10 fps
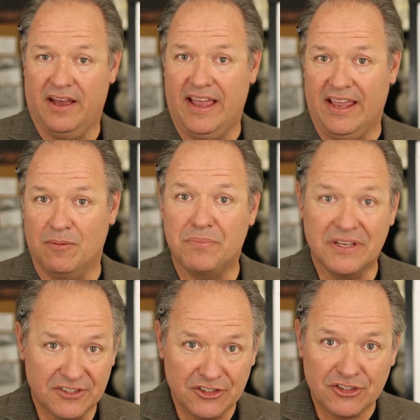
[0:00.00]
a
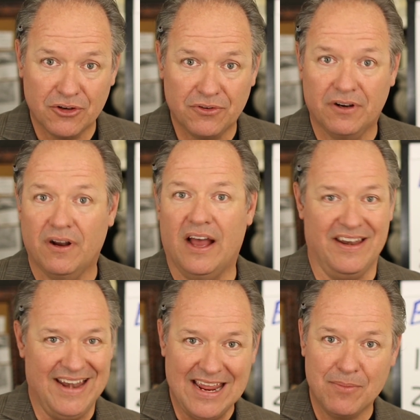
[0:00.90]
business owner, a
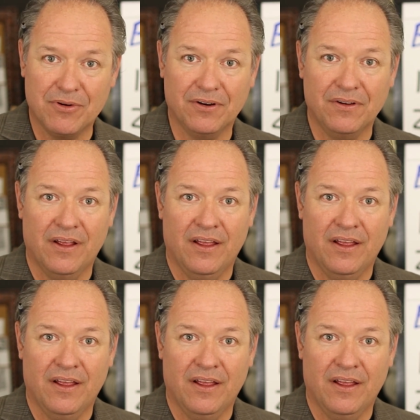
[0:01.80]
neighbor.